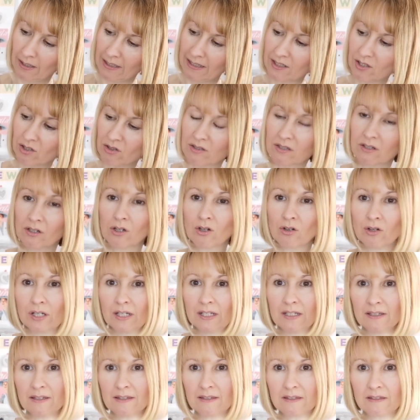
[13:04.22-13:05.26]
It doesn't
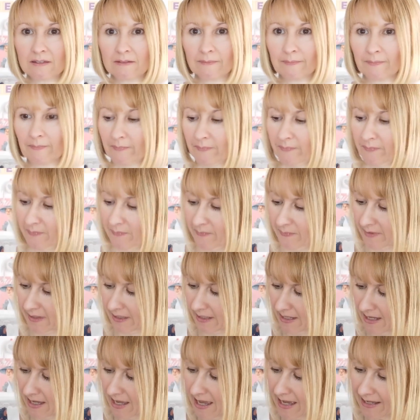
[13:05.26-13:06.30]
crease.
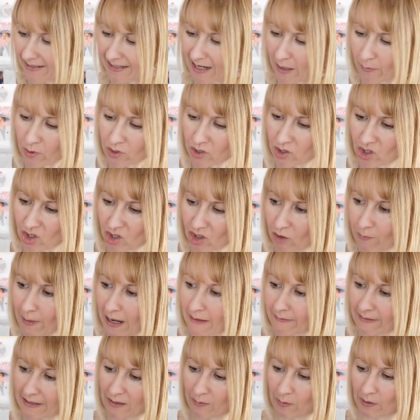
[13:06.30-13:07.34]
Now I wasn't sure
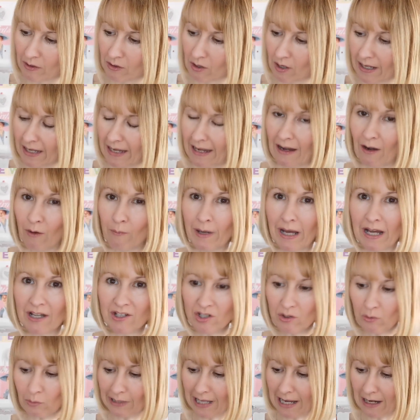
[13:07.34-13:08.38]
about this when I got it out, but I
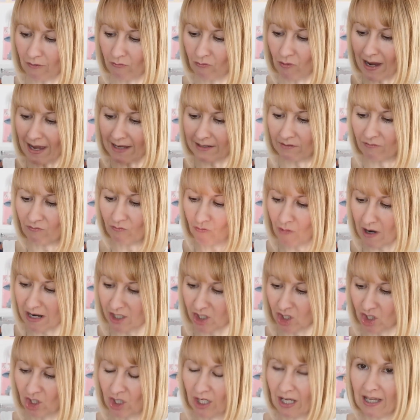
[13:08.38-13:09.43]
do like red and
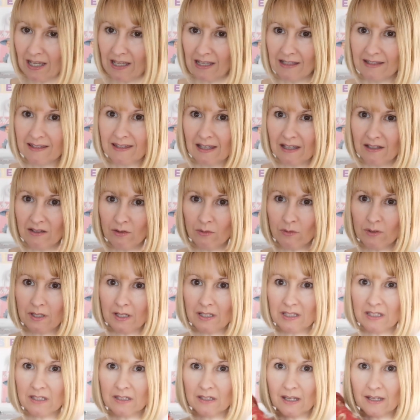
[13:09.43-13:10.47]
red shades. They do
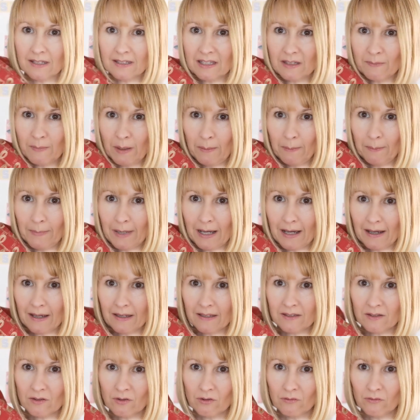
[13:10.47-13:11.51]
tend to be my
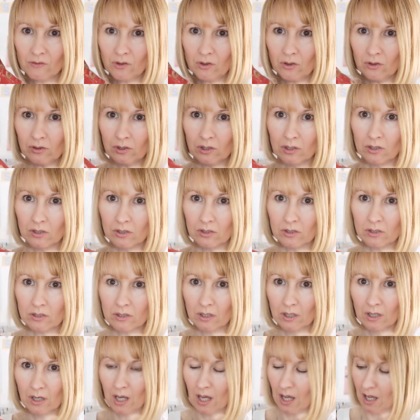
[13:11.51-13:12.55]
sort of colours.